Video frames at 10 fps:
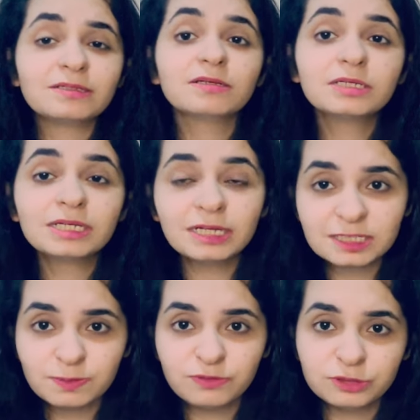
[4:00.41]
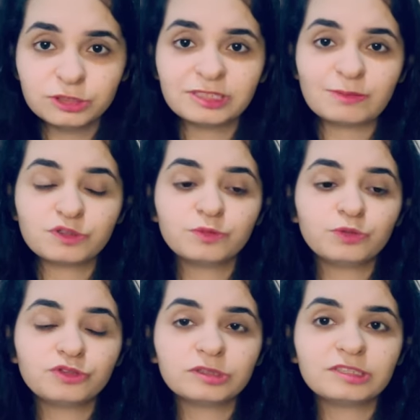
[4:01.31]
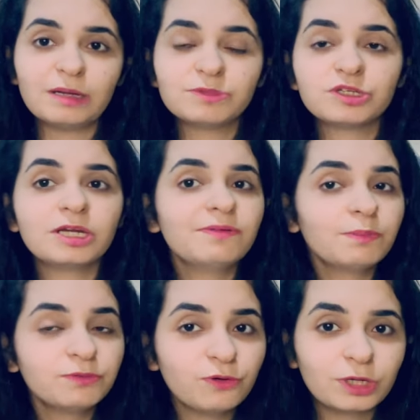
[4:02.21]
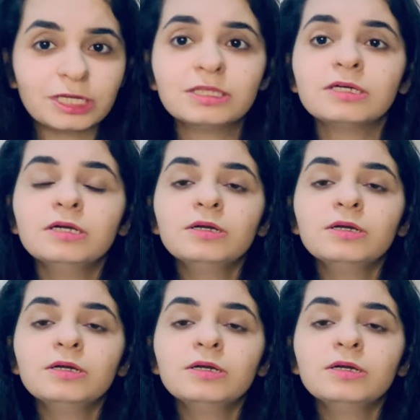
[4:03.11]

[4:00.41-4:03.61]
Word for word: 30 days before your exam suppose your exam is on november 14th